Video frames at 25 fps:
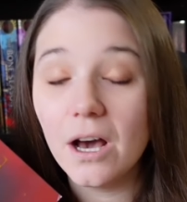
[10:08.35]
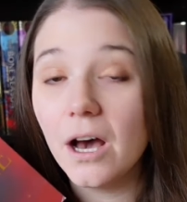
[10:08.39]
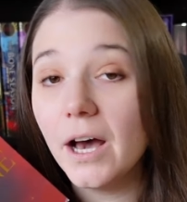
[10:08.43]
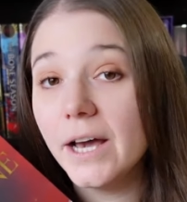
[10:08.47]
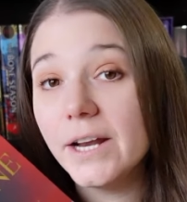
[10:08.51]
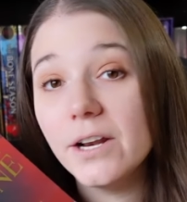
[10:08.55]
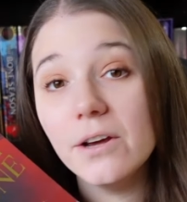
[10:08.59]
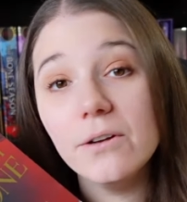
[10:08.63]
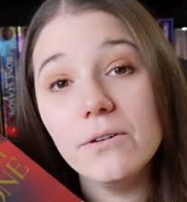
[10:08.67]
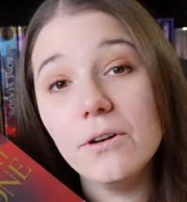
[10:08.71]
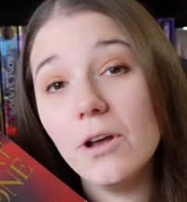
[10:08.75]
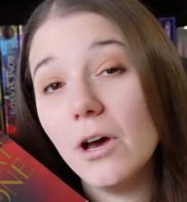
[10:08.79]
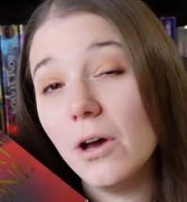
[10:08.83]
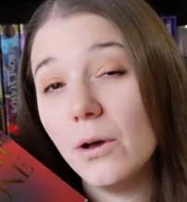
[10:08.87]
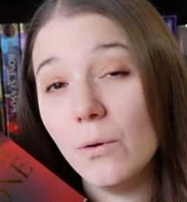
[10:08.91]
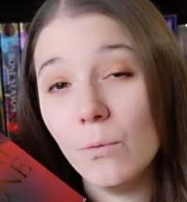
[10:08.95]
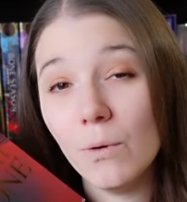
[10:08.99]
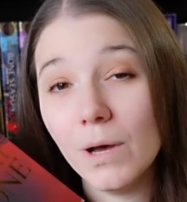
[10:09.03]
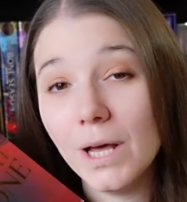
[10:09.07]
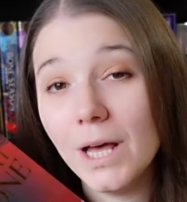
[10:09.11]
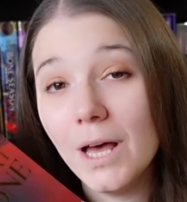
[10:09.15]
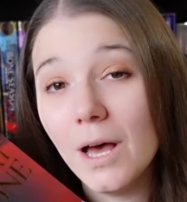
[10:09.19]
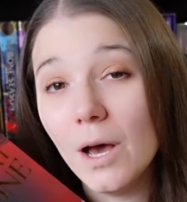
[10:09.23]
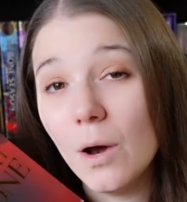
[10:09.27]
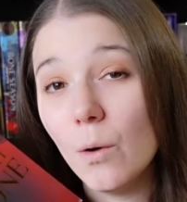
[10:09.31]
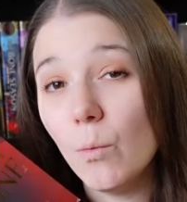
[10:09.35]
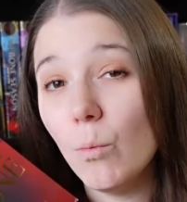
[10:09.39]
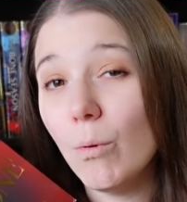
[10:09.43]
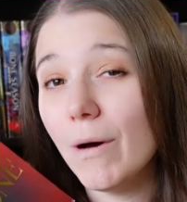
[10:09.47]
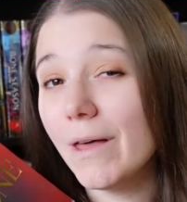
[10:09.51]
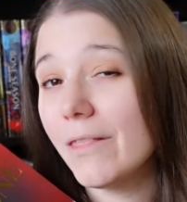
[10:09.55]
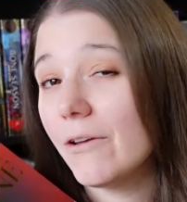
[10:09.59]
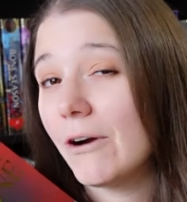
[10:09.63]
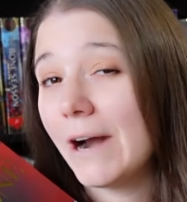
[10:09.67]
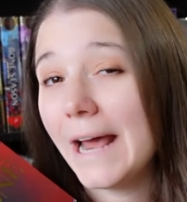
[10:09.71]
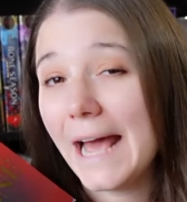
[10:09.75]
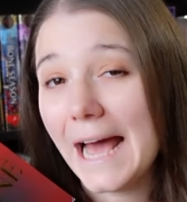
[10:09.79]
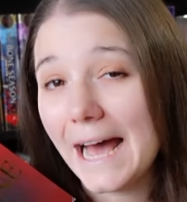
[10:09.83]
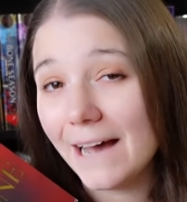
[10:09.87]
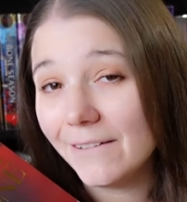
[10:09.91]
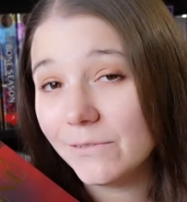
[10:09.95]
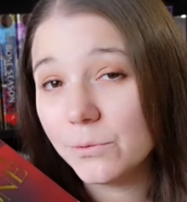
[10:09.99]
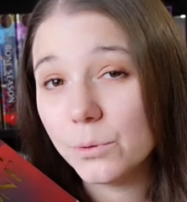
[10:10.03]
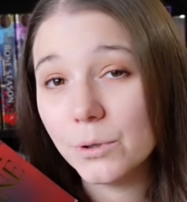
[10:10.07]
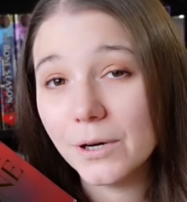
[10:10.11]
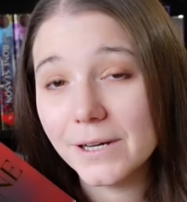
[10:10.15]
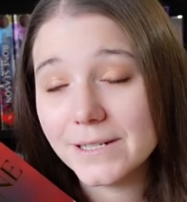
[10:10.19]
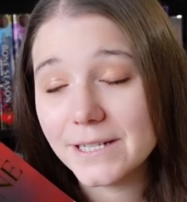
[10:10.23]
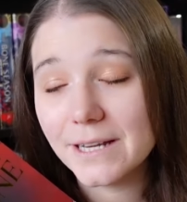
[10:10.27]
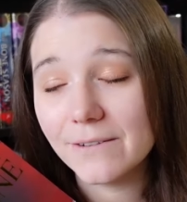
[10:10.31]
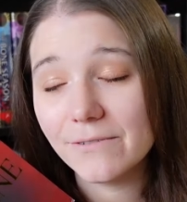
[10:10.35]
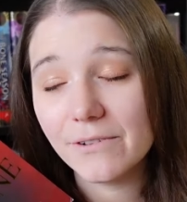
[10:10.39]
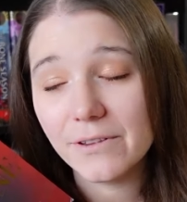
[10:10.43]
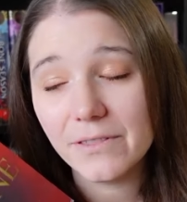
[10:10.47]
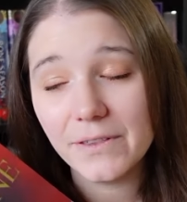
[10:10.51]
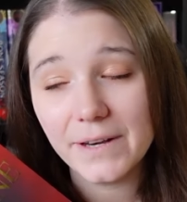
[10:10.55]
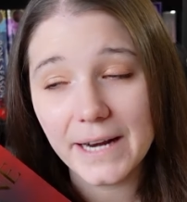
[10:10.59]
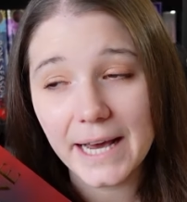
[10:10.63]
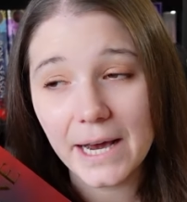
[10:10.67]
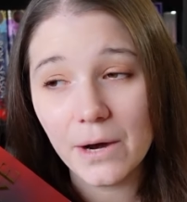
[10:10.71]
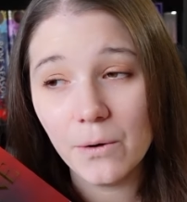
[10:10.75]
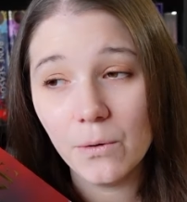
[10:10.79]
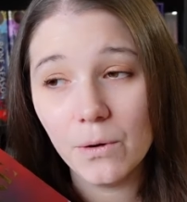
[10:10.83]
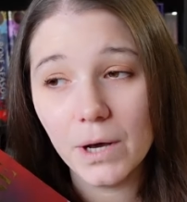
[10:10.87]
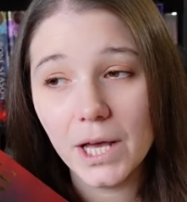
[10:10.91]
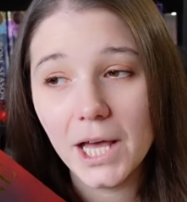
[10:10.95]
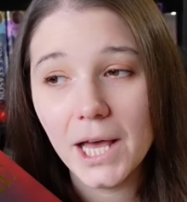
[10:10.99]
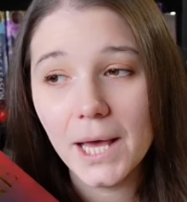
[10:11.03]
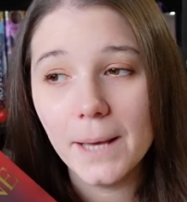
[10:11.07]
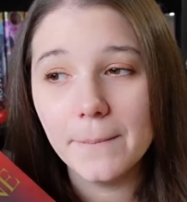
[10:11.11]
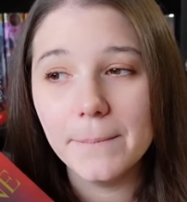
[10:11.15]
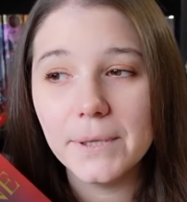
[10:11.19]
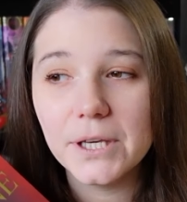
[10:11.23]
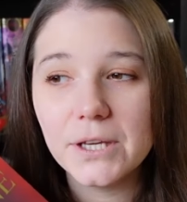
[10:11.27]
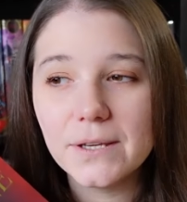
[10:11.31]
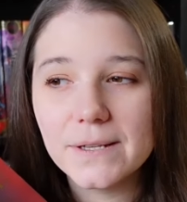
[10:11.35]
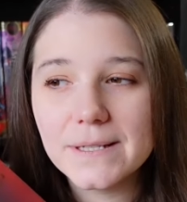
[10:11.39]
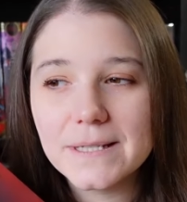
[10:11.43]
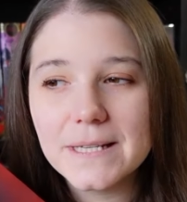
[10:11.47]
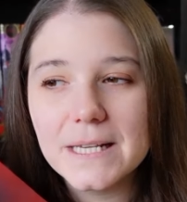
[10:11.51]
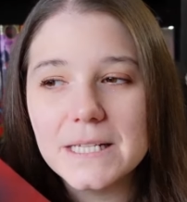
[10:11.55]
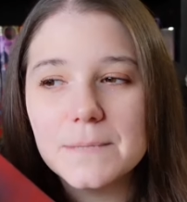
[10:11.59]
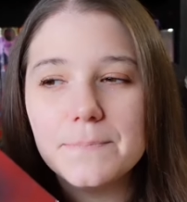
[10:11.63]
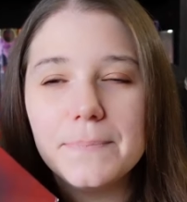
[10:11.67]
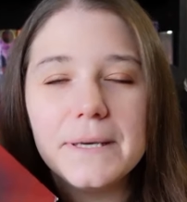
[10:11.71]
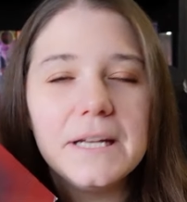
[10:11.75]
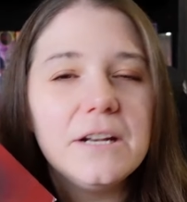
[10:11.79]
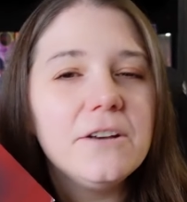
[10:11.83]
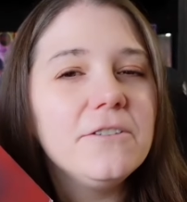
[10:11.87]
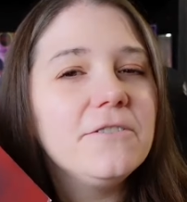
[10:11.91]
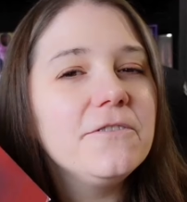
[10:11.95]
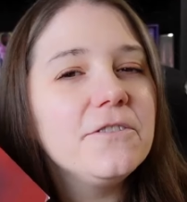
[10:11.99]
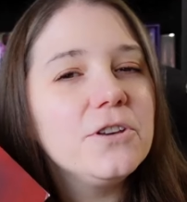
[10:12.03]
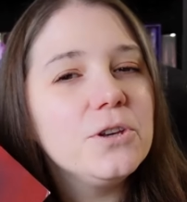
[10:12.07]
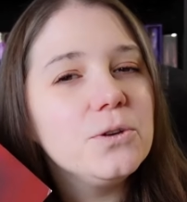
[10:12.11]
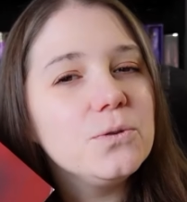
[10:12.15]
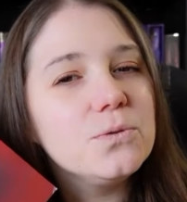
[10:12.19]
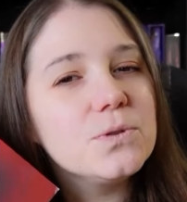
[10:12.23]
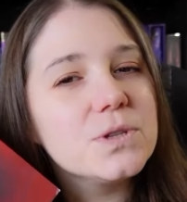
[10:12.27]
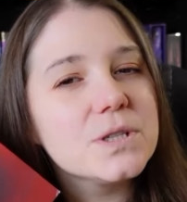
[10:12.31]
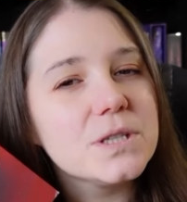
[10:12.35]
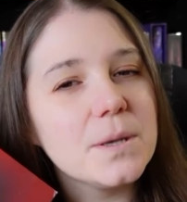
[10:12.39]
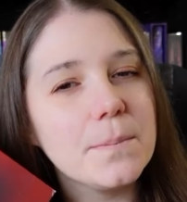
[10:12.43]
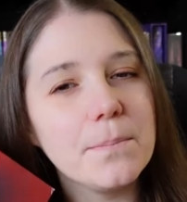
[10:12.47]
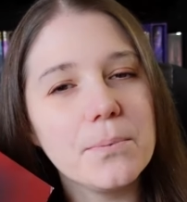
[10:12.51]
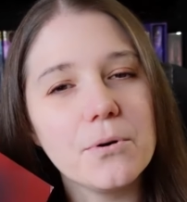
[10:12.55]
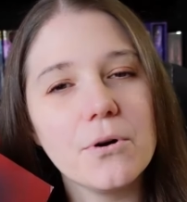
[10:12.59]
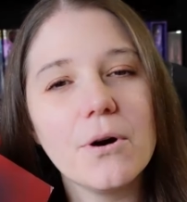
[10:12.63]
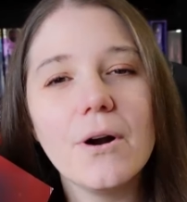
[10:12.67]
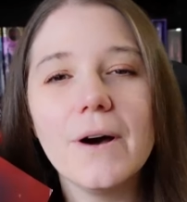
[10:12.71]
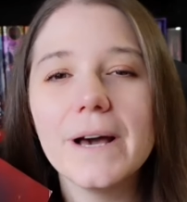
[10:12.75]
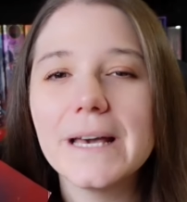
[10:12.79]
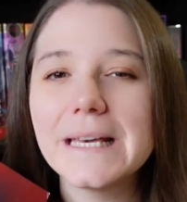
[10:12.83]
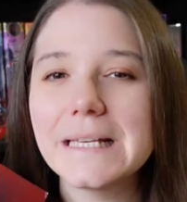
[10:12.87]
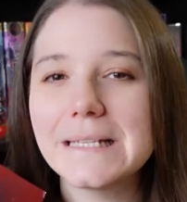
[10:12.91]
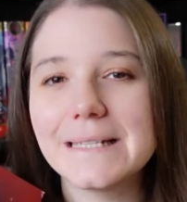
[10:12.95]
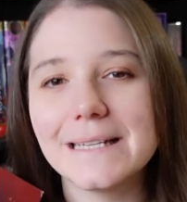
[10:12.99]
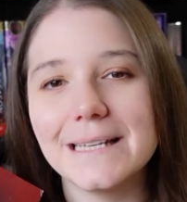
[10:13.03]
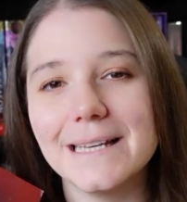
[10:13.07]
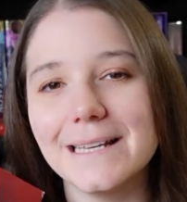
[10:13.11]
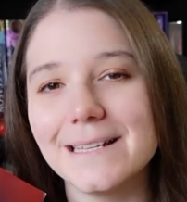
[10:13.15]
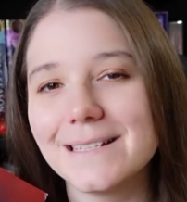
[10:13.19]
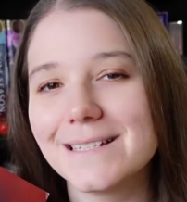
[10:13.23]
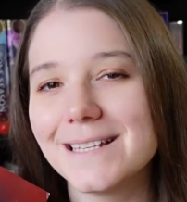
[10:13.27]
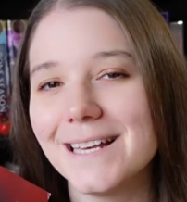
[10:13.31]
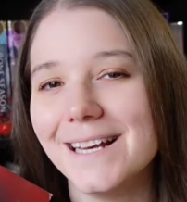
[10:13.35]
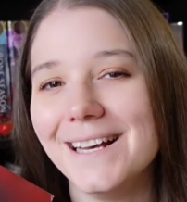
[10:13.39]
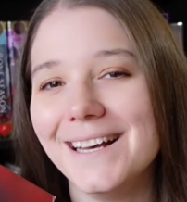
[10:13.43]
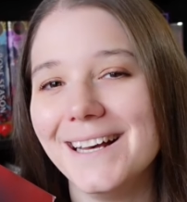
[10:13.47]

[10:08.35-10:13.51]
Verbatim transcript: I don't know whether I have worked everything out because there's been a few surprises